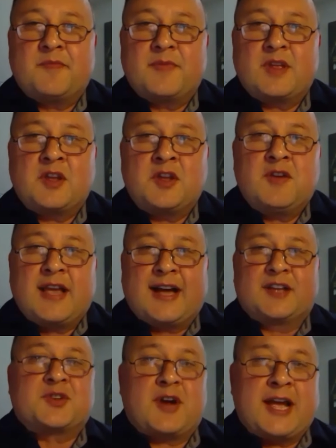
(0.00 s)
You
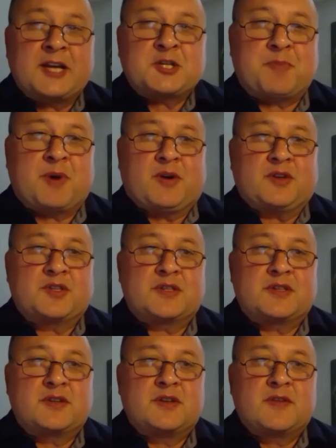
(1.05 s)
guys are experts.